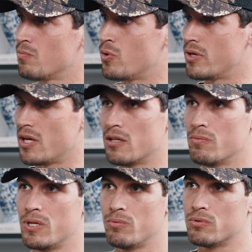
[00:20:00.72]
point
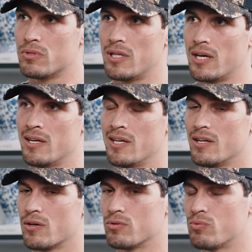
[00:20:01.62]
other people to that.
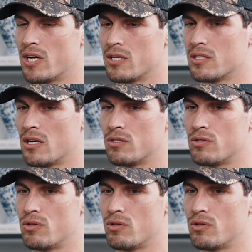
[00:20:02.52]
Because what I started